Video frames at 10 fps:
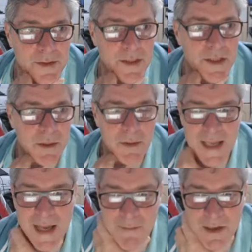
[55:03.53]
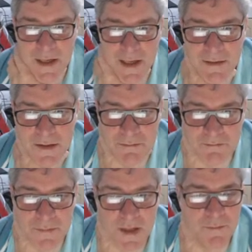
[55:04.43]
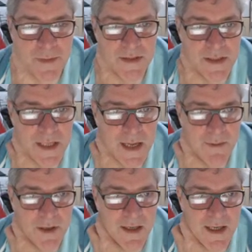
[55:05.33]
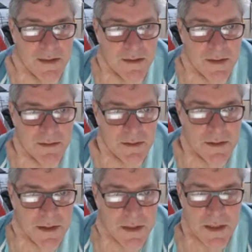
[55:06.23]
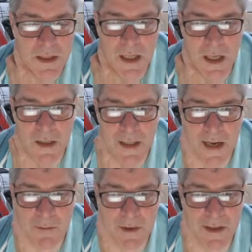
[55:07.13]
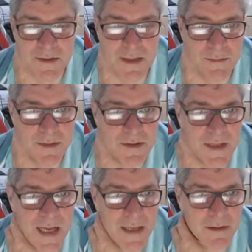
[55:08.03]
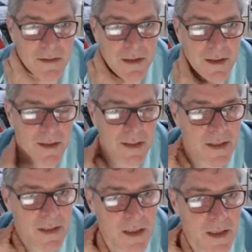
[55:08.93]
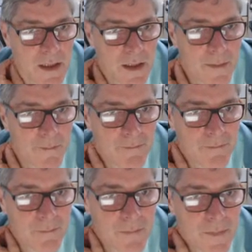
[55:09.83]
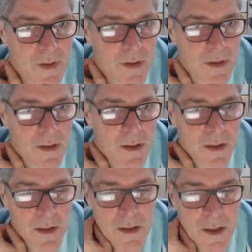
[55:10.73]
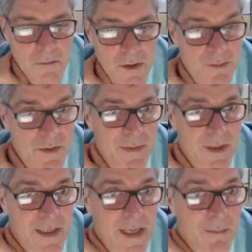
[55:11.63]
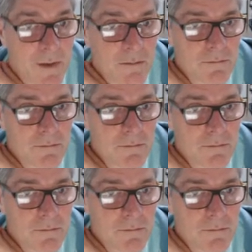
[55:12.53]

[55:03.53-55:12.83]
you know a camera connector, FPC camera connector and that will accept a standard like um, uh, Raspberry Pi camera.